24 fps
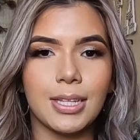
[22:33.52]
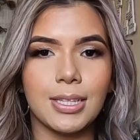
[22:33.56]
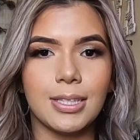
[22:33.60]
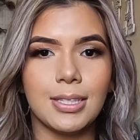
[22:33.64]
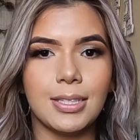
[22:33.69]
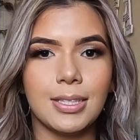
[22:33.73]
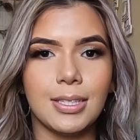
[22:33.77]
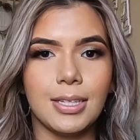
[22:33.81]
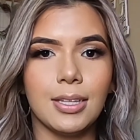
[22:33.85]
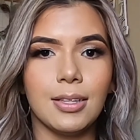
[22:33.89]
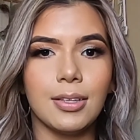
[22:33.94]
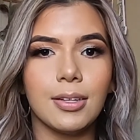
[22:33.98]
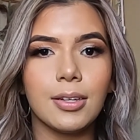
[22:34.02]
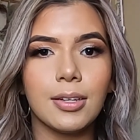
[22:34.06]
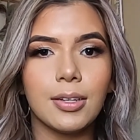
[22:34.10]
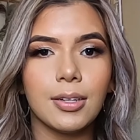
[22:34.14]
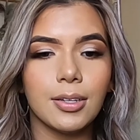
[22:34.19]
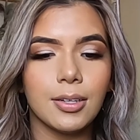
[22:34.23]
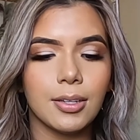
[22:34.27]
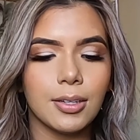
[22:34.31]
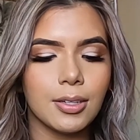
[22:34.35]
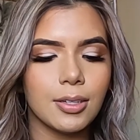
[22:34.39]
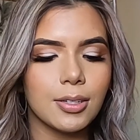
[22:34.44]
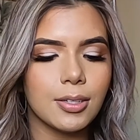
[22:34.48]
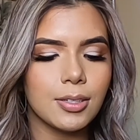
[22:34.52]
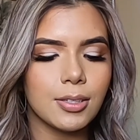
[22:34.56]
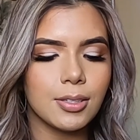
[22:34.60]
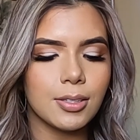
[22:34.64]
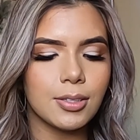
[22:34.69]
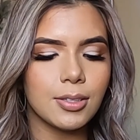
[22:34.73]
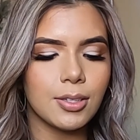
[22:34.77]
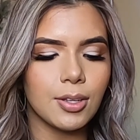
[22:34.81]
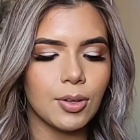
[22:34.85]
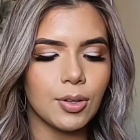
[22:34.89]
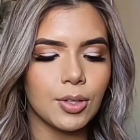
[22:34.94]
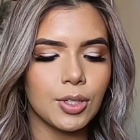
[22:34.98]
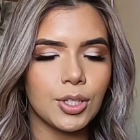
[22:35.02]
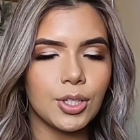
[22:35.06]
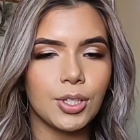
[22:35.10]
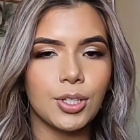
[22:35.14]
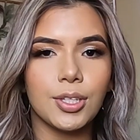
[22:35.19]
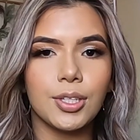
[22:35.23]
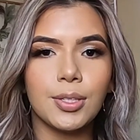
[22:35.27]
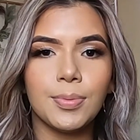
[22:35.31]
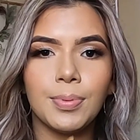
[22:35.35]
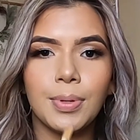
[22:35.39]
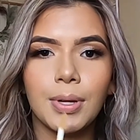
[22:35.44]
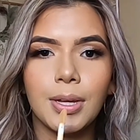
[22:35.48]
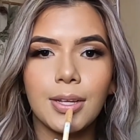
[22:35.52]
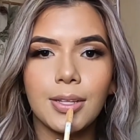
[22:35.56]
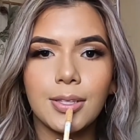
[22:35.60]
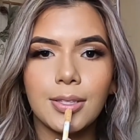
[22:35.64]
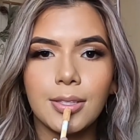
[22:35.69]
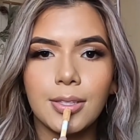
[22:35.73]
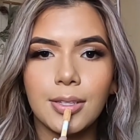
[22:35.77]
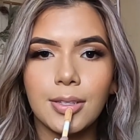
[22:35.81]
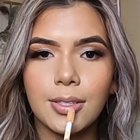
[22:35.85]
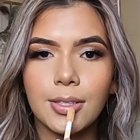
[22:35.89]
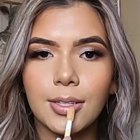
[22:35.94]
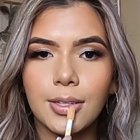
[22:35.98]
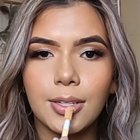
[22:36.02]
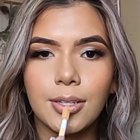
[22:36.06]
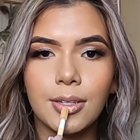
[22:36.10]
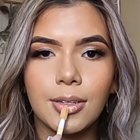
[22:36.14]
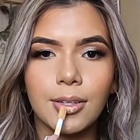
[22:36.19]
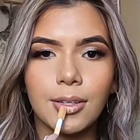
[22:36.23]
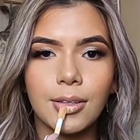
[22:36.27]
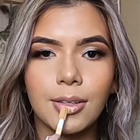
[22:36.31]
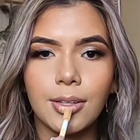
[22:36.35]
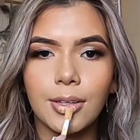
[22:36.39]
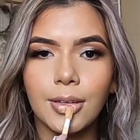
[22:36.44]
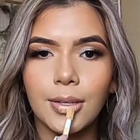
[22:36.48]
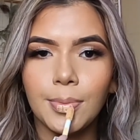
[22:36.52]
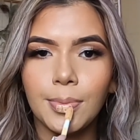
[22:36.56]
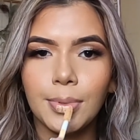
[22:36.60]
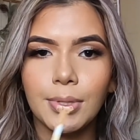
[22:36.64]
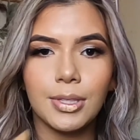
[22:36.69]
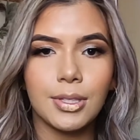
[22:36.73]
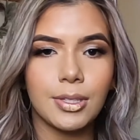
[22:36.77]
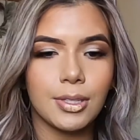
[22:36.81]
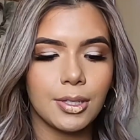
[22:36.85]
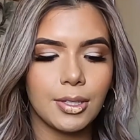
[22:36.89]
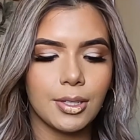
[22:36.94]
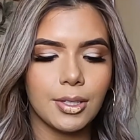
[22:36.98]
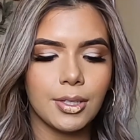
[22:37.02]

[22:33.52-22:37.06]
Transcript: concealer. So she just puts this on her lips.